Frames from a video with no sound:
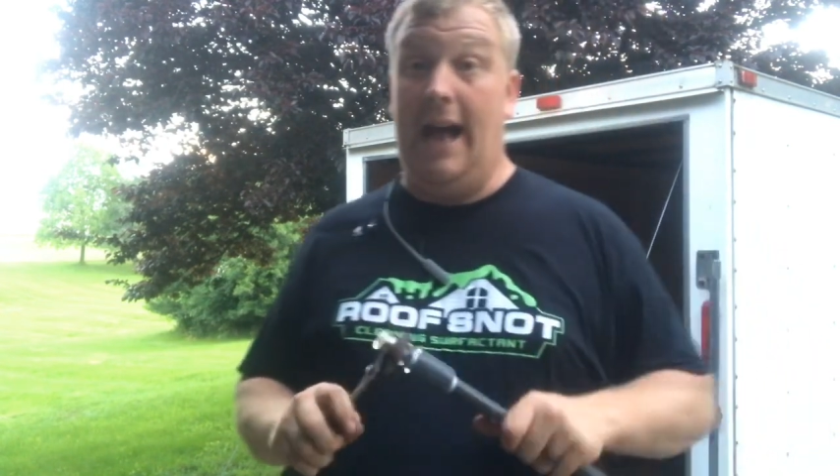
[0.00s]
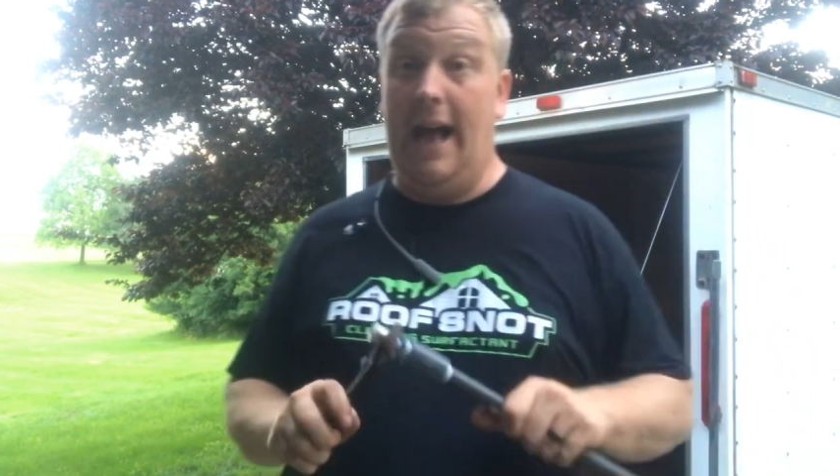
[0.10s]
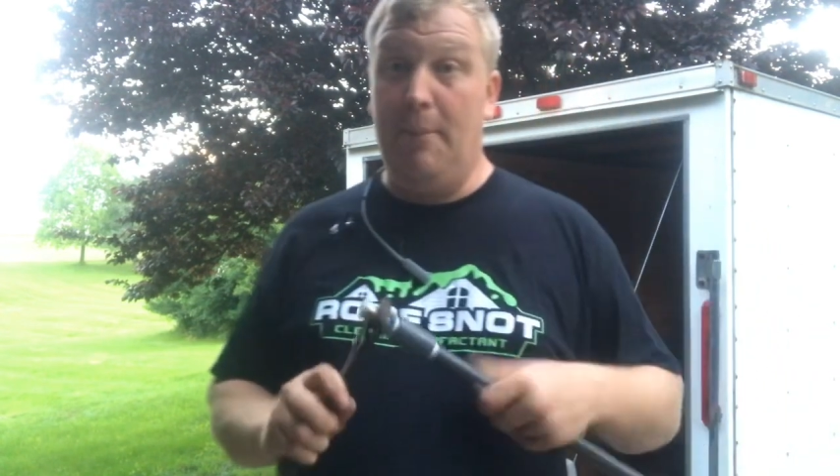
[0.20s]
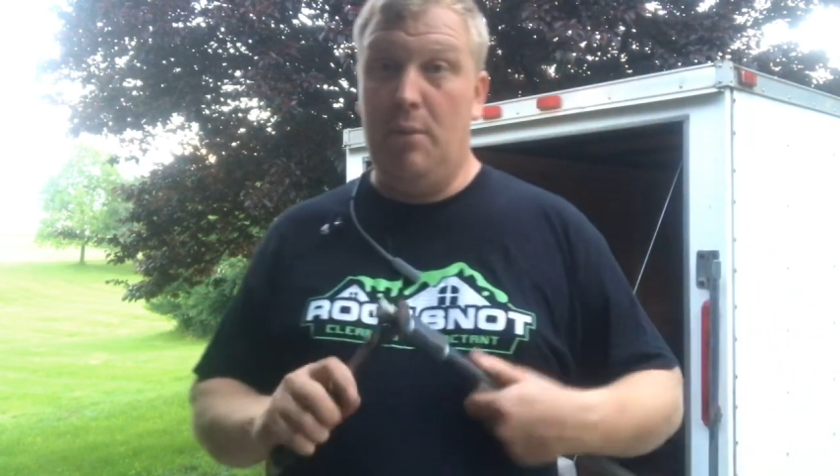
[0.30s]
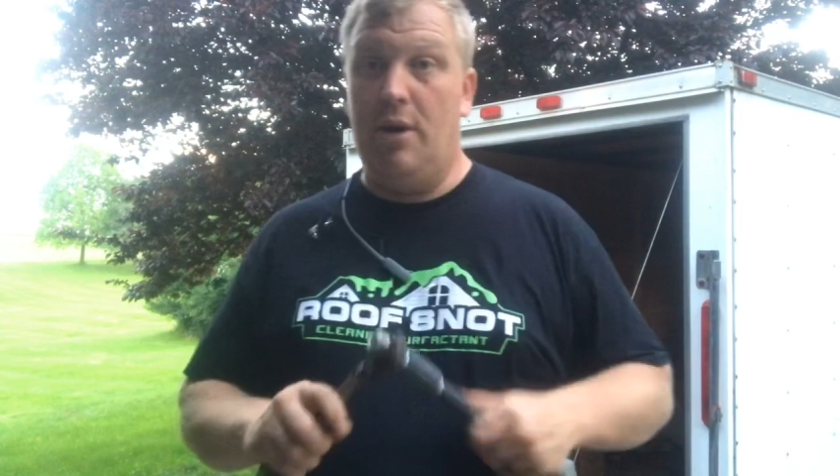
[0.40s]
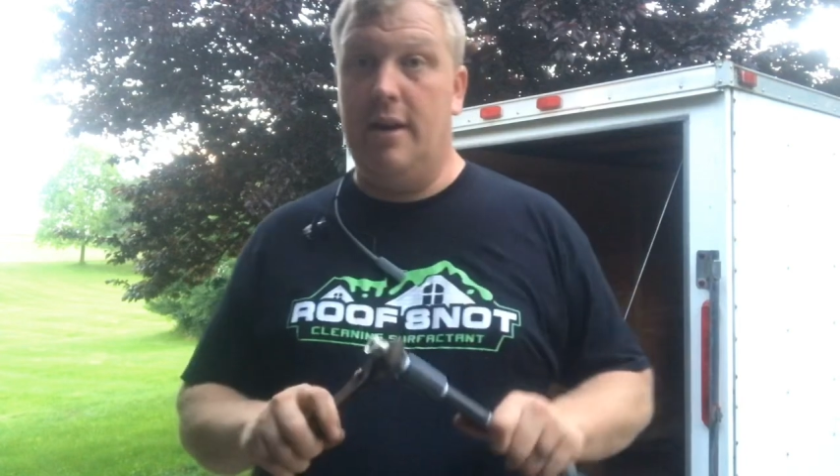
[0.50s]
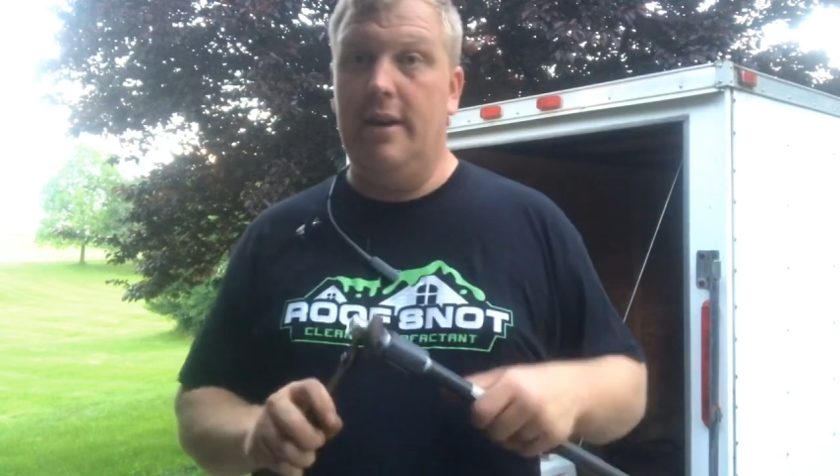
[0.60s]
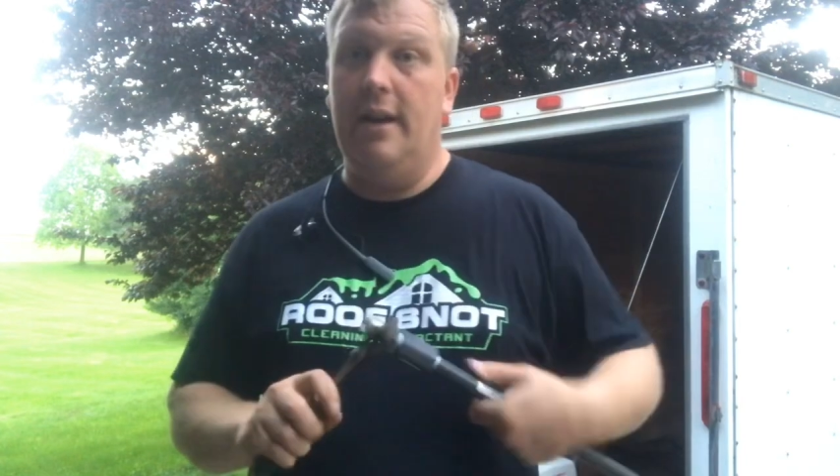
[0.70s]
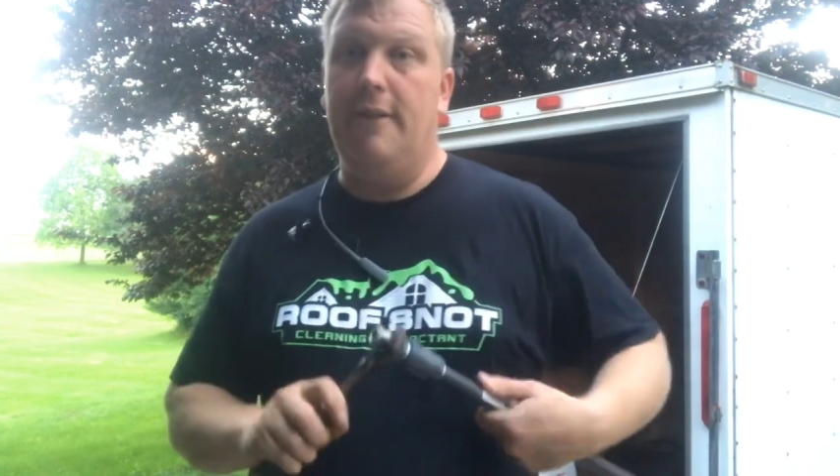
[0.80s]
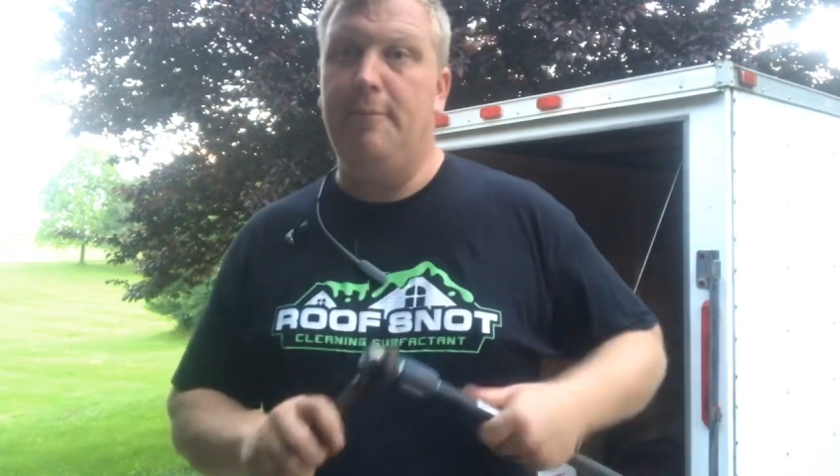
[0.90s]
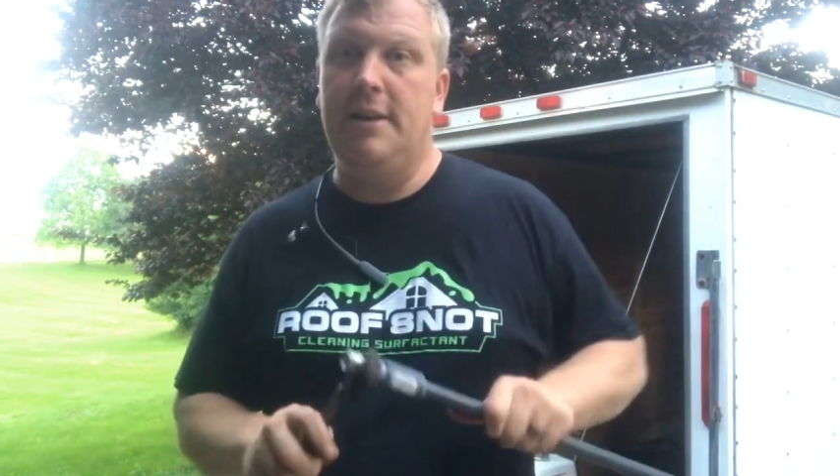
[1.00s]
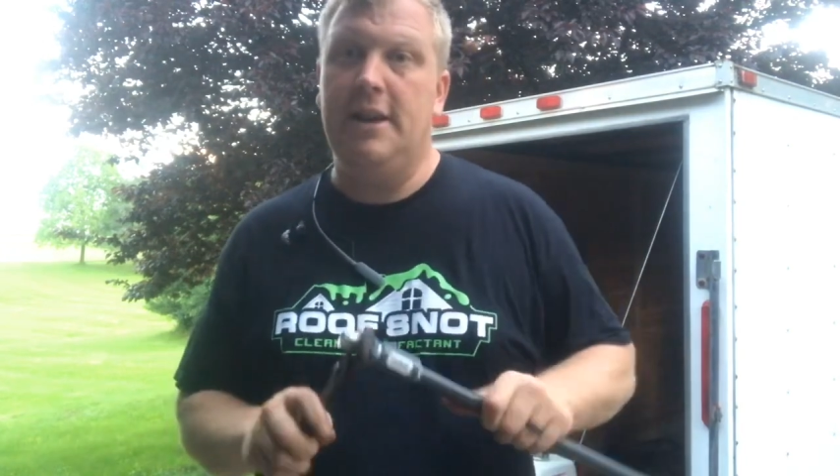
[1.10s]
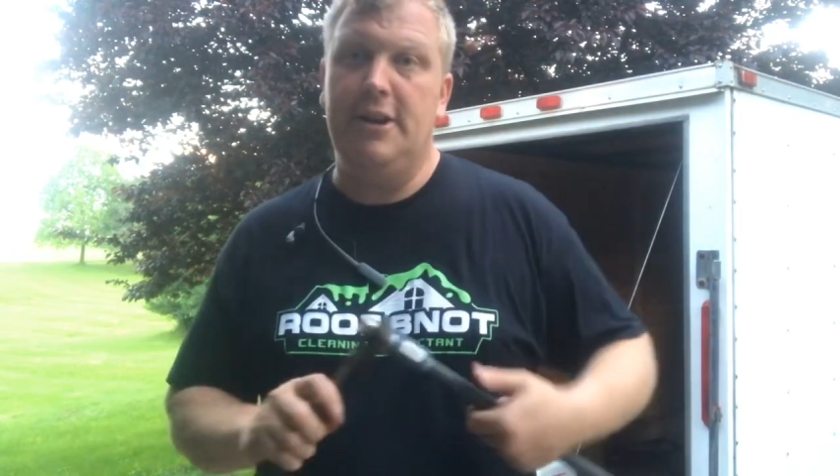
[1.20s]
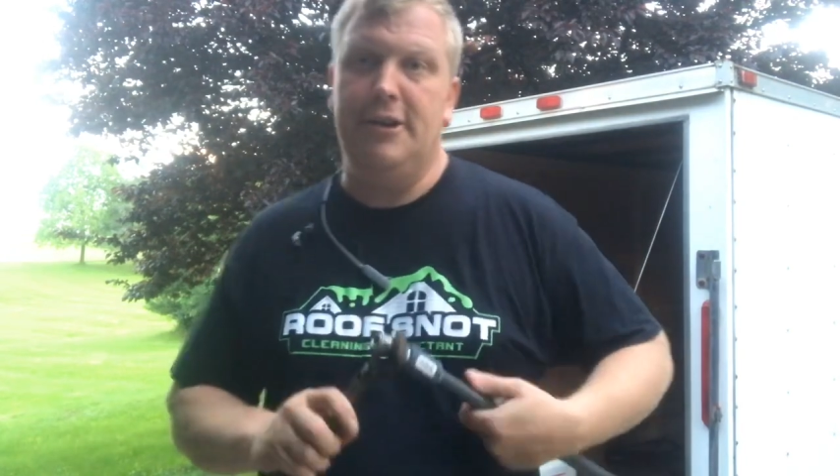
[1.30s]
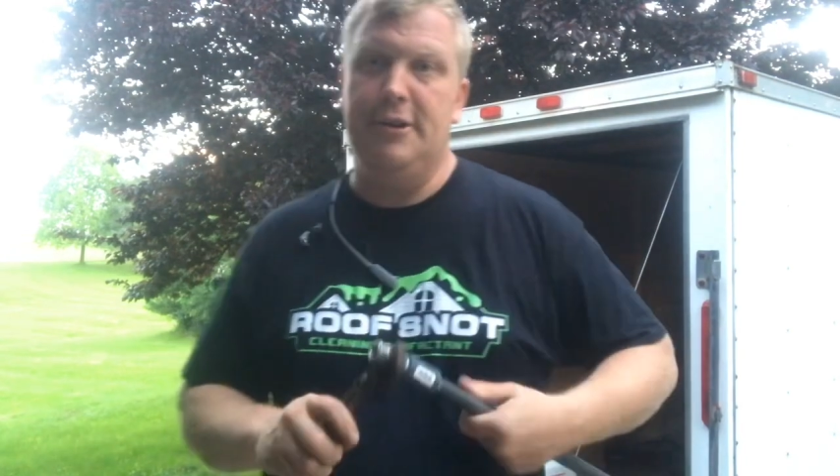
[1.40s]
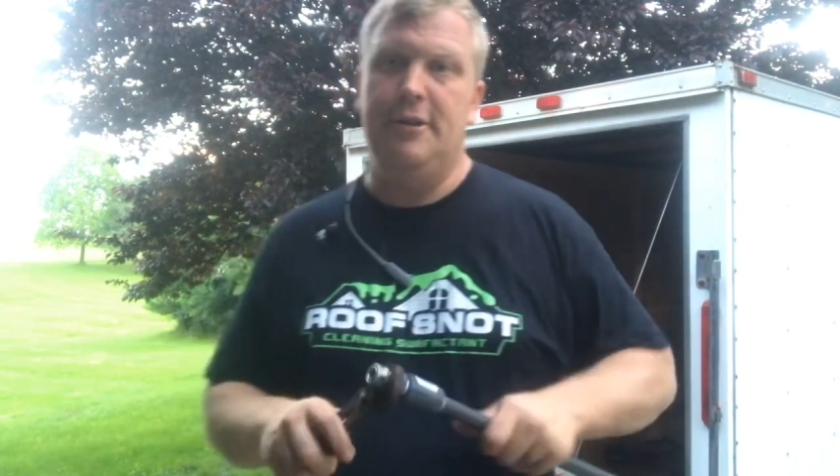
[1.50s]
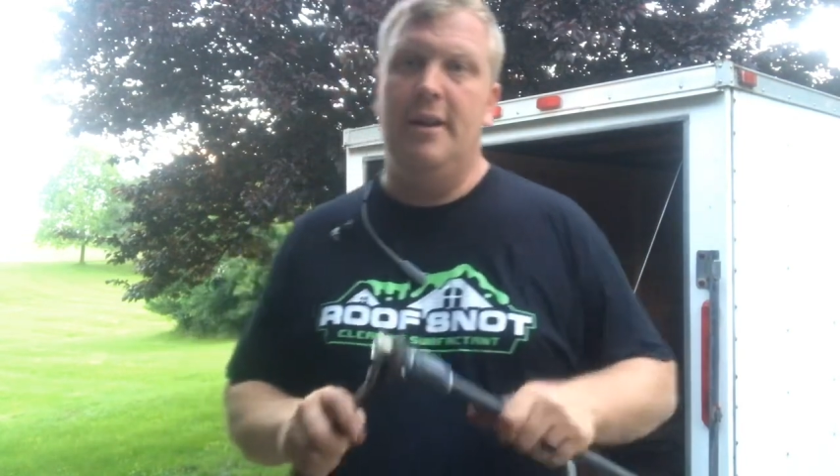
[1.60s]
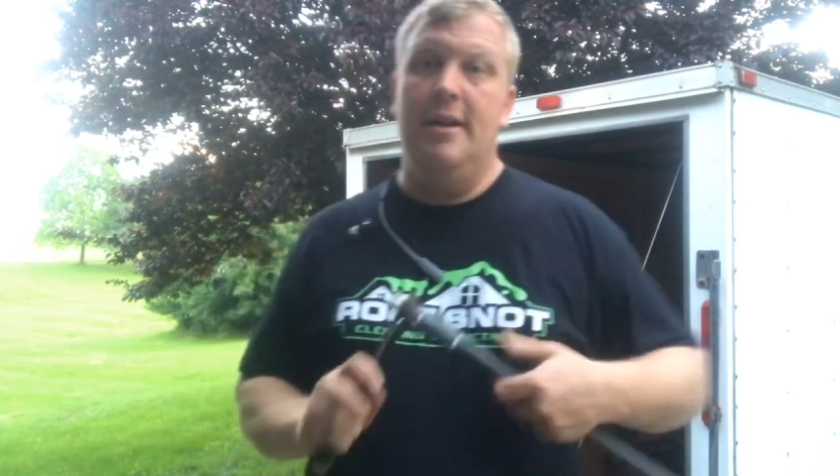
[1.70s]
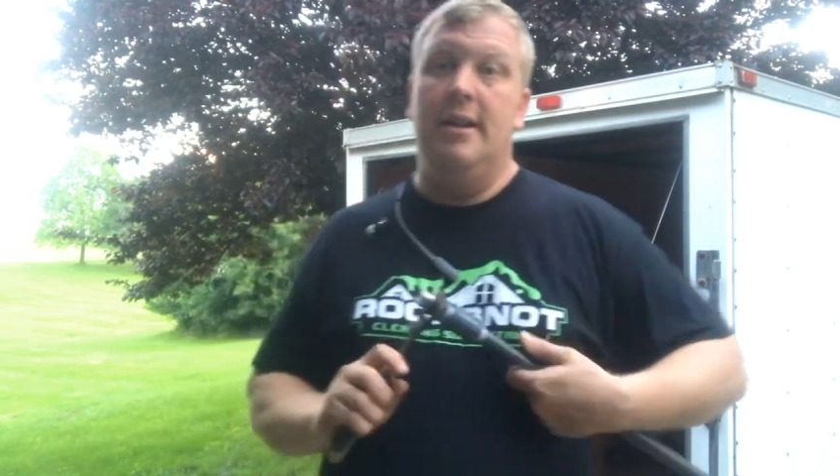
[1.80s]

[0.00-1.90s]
I bought enough material